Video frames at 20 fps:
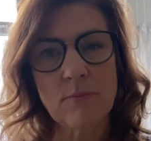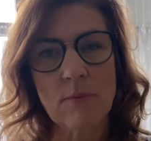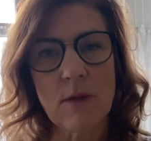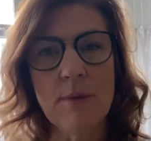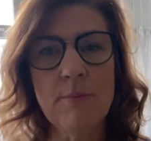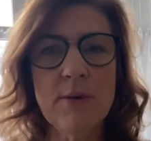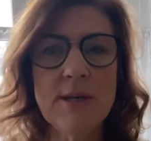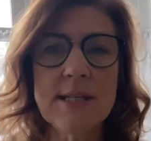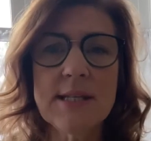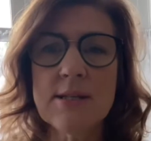
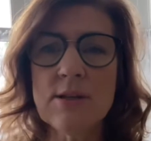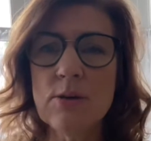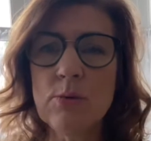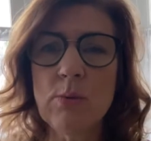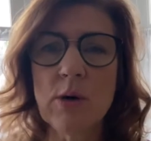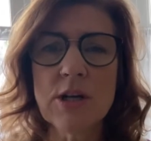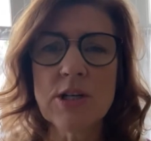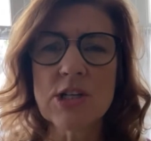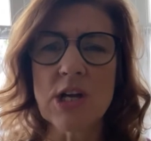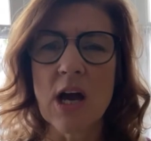And we still
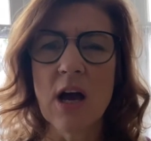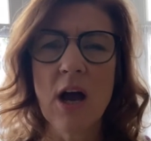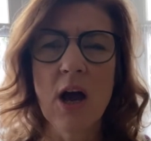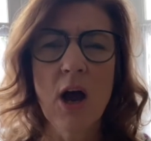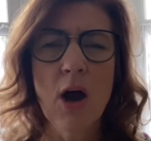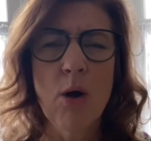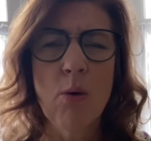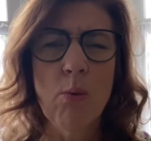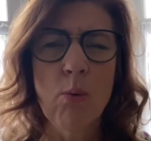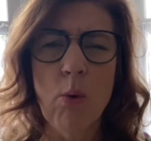wonder,
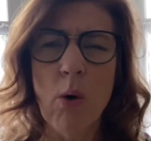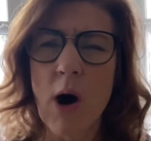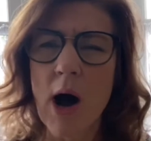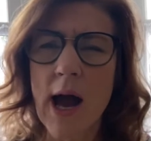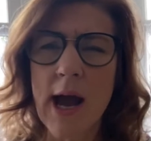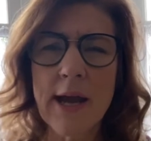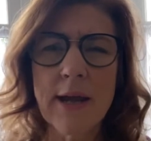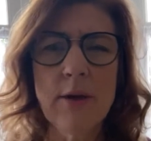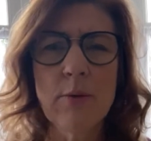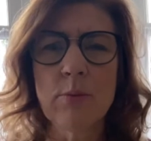
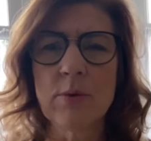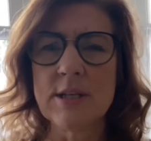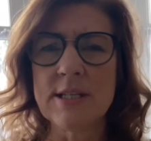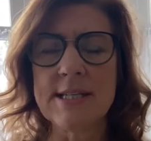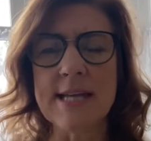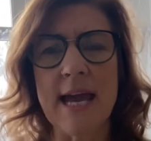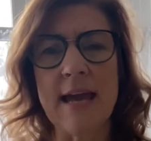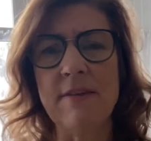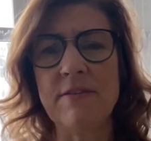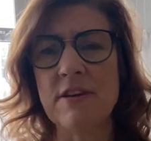why would
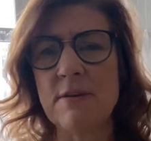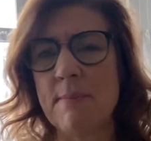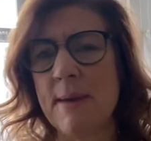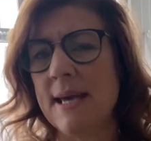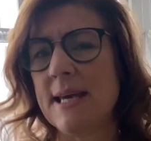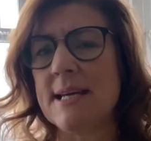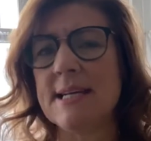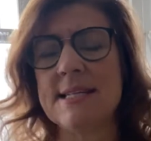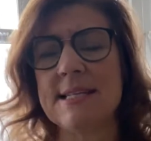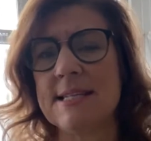David
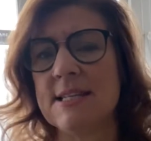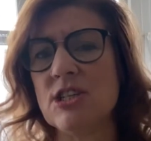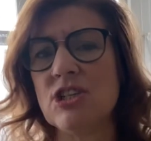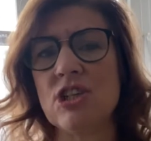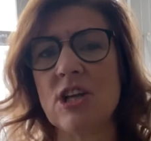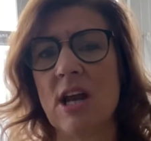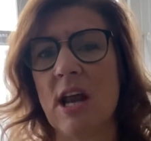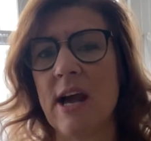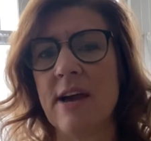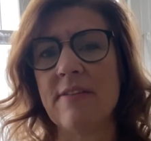make a
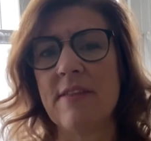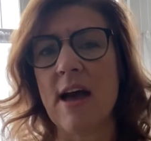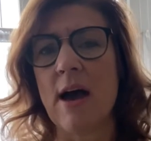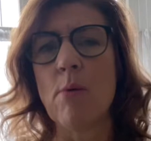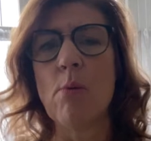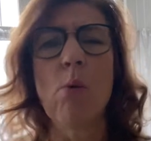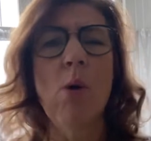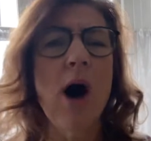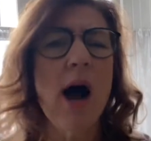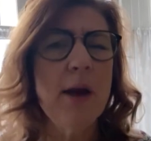decision like
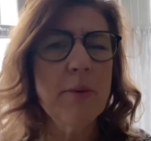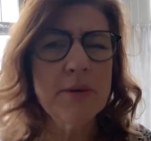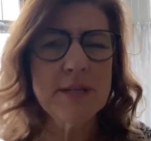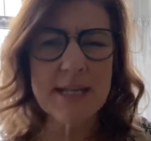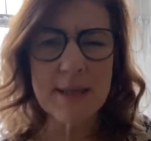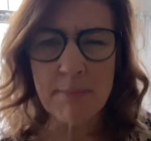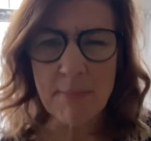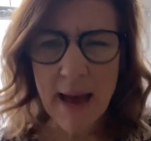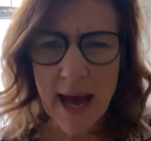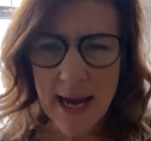that? Why would
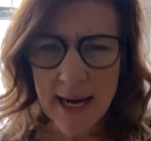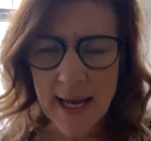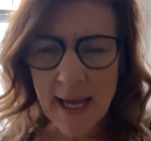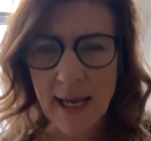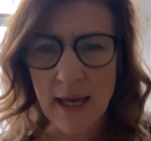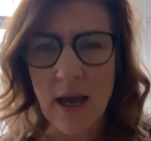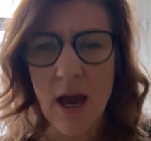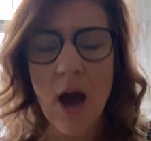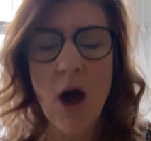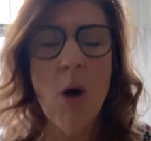he
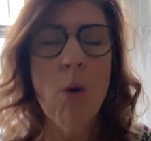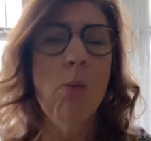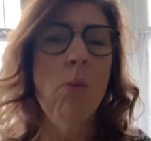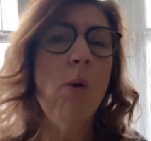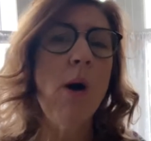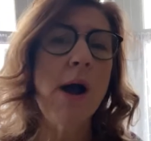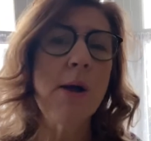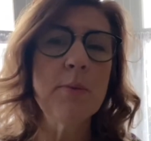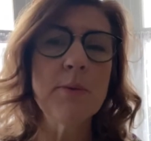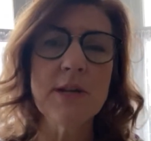panic?
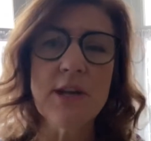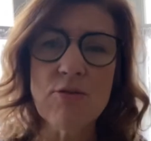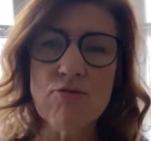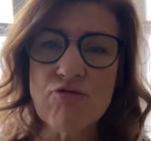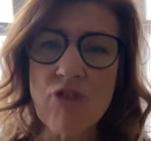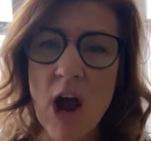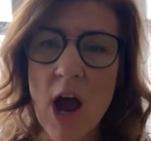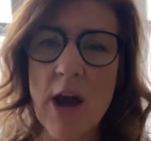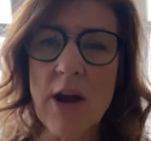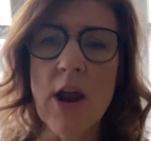Why would he
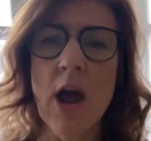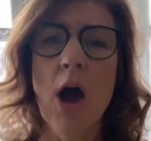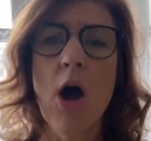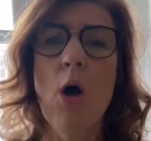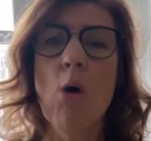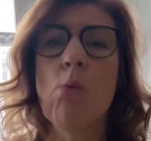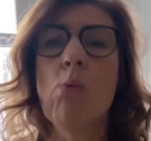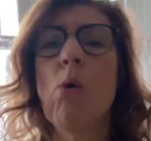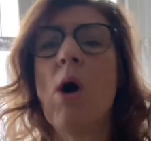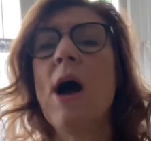run?
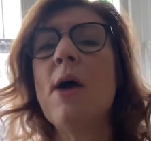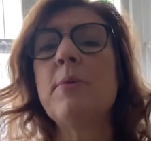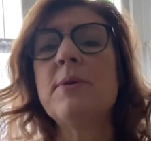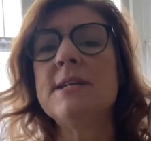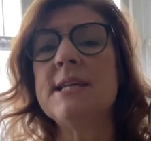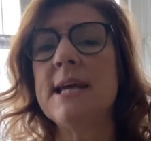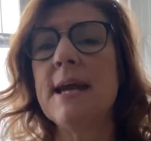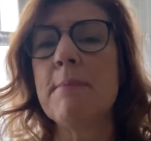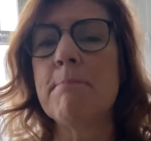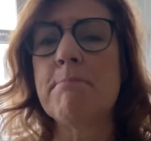Why
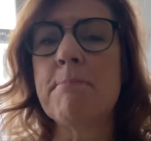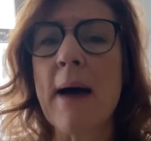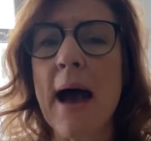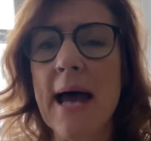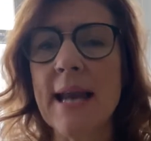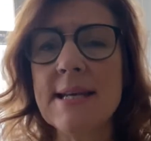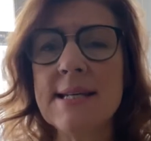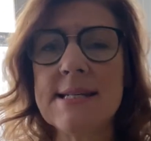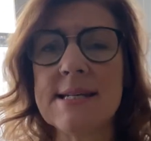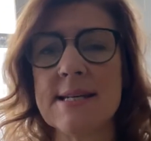would he
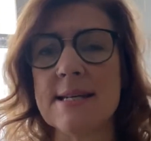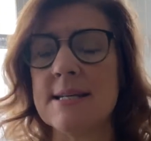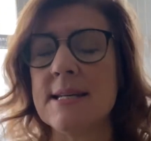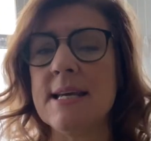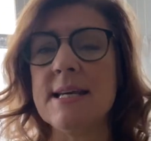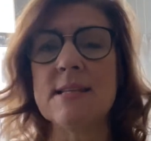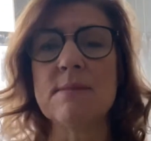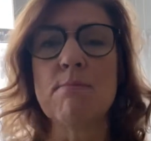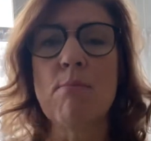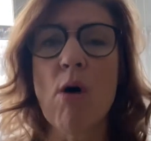abandon
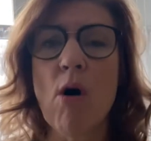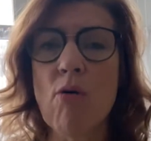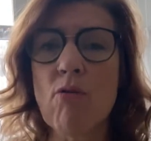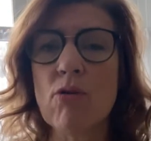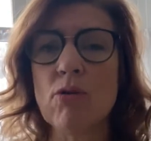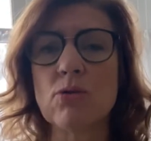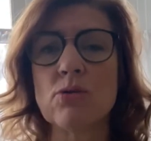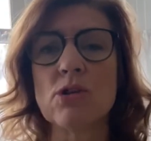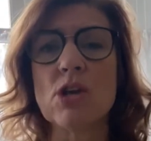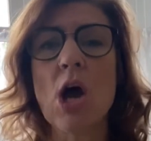his
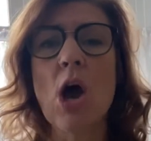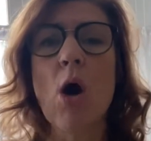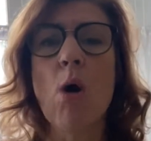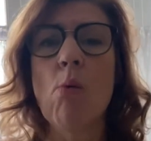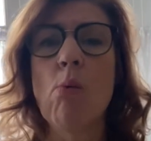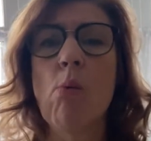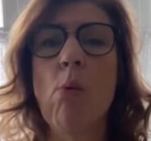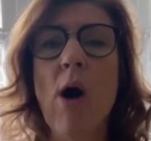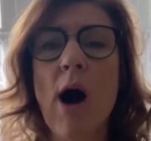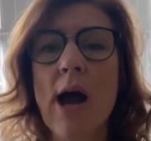morals?
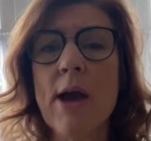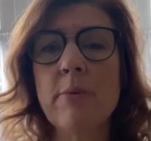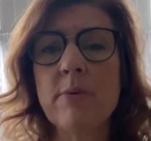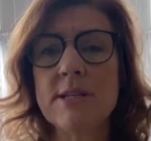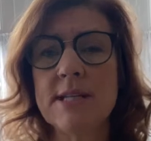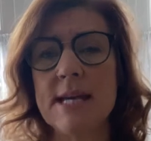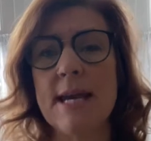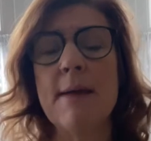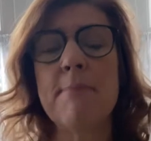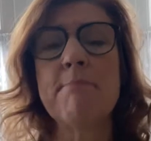Why
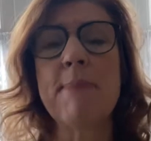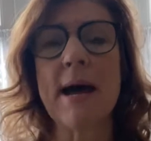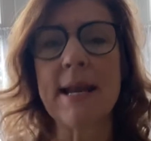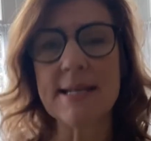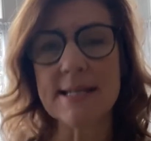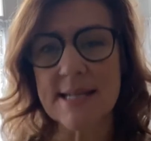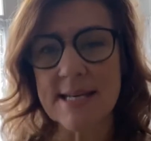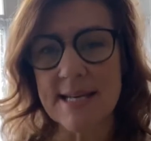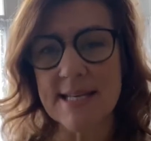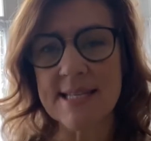would he
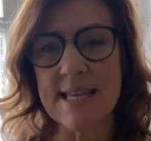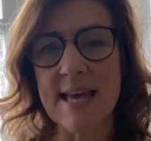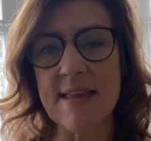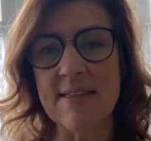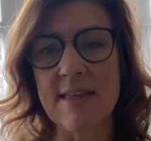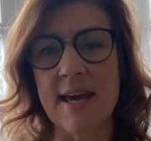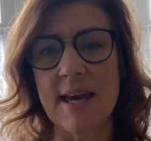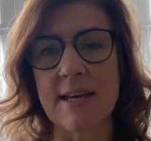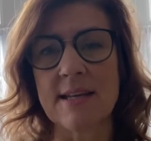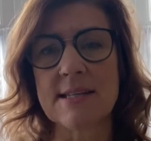abandon his
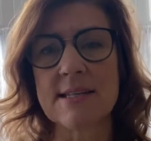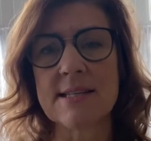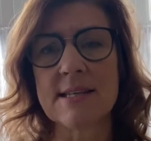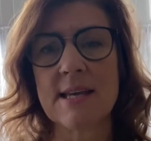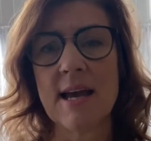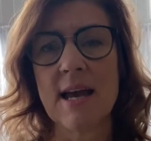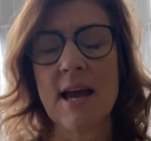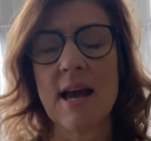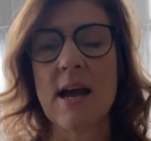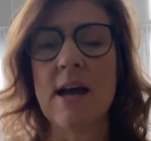ethics?
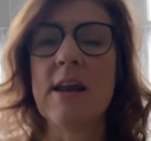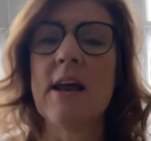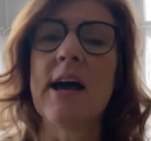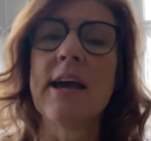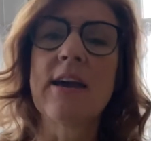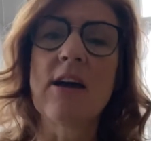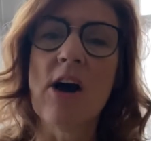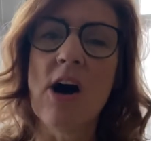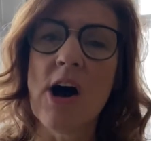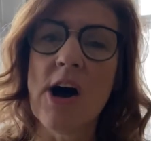And
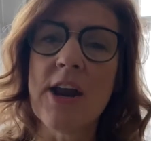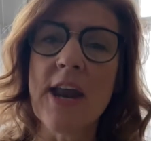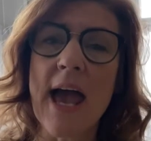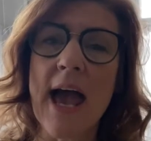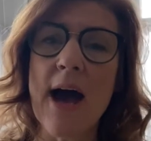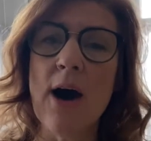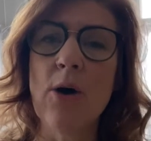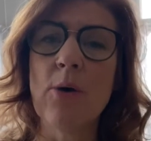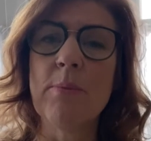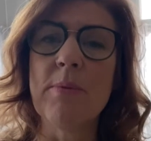I can't
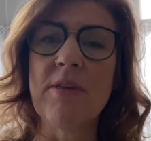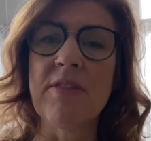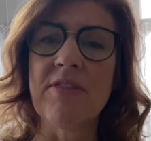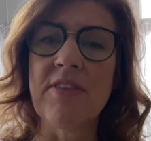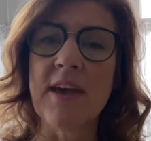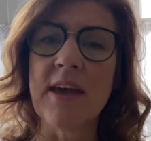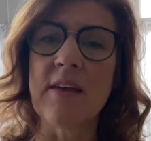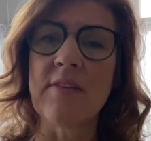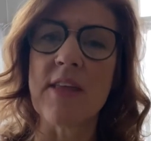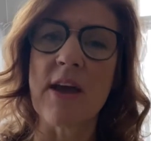help but
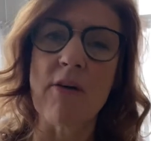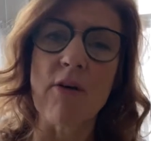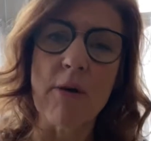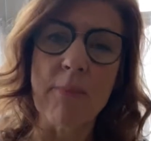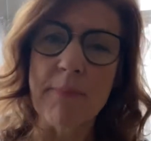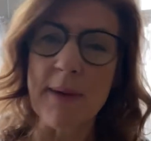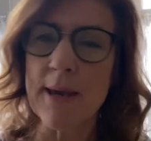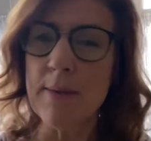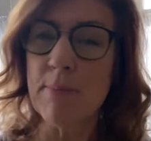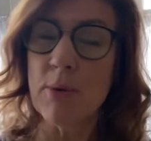think there are
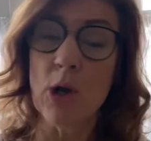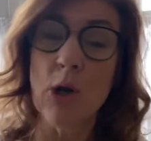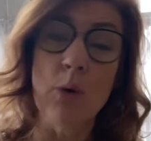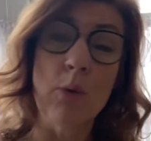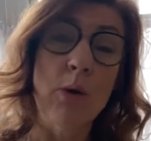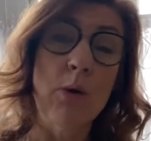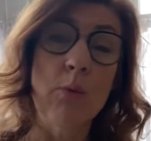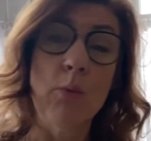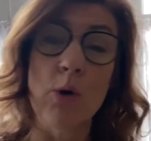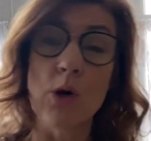people
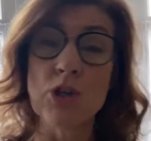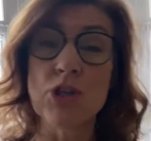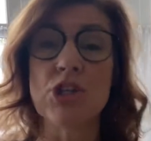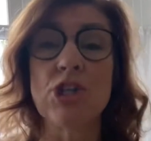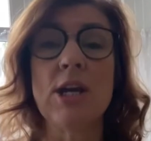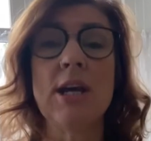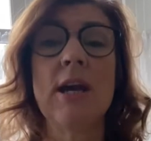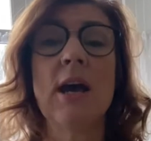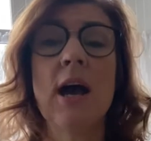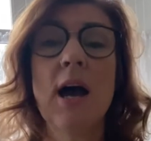who are
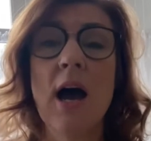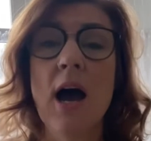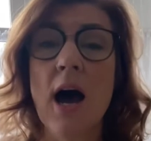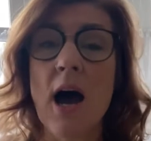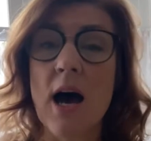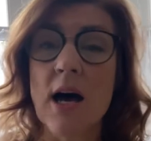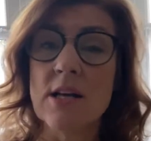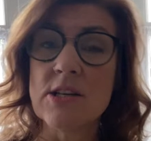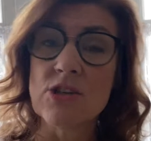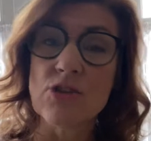watching
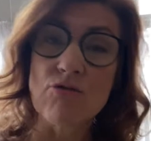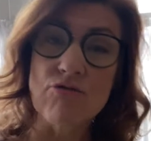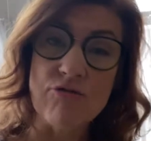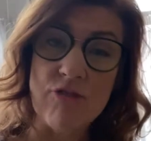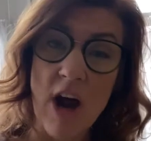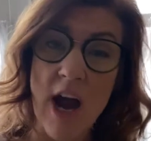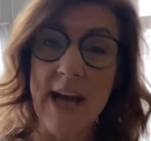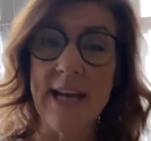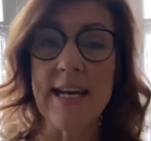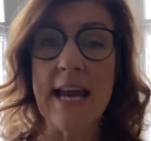us
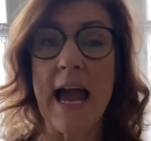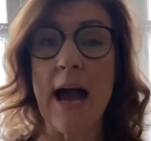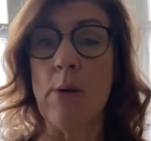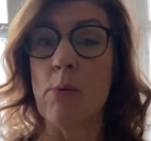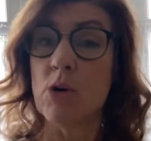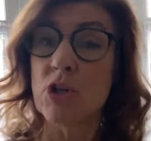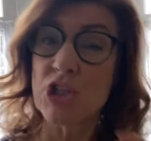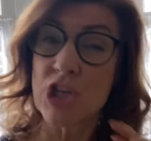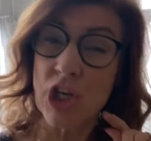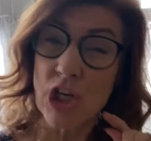right now,
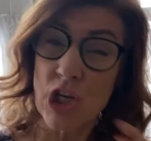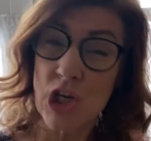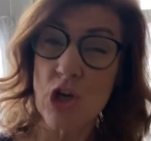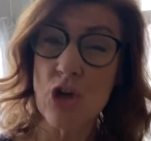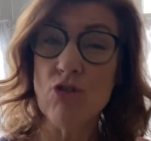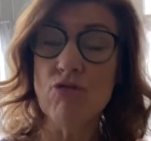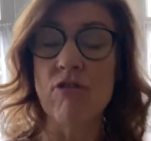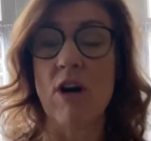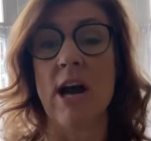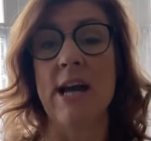watching
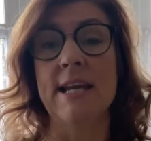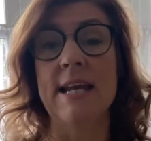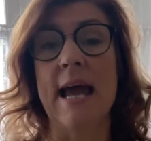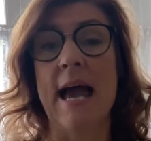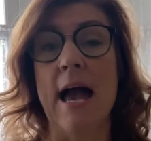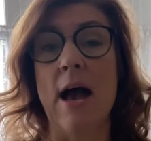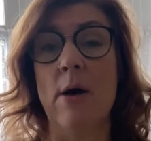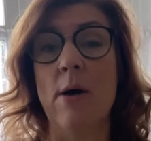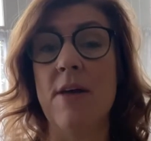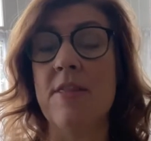you right
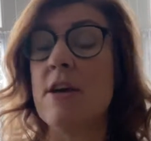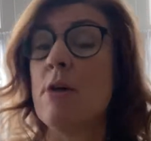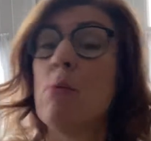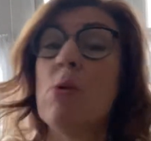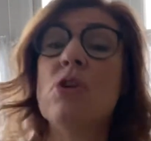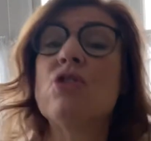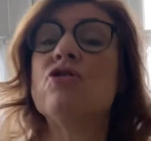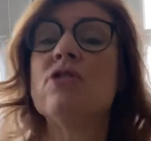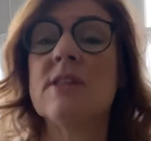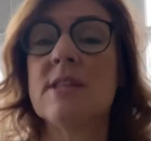now, and they're
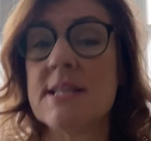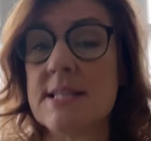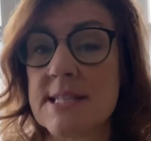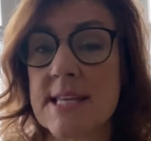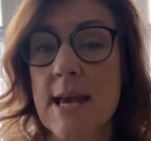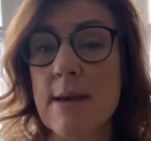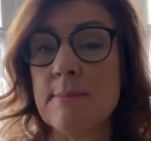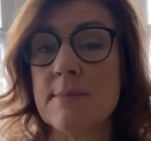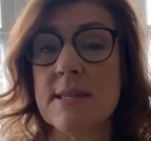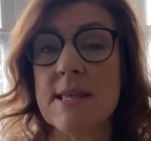wondering the
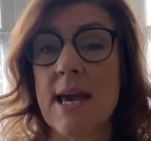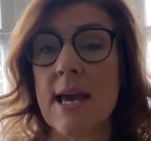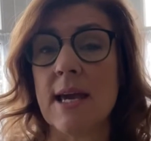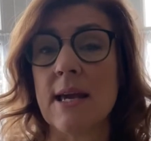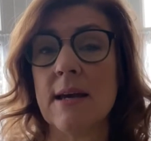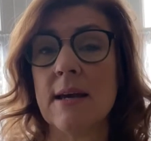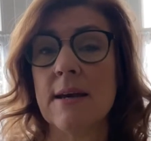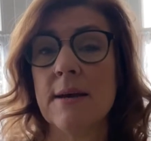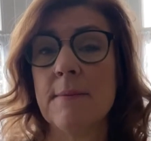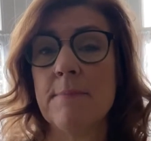same thing.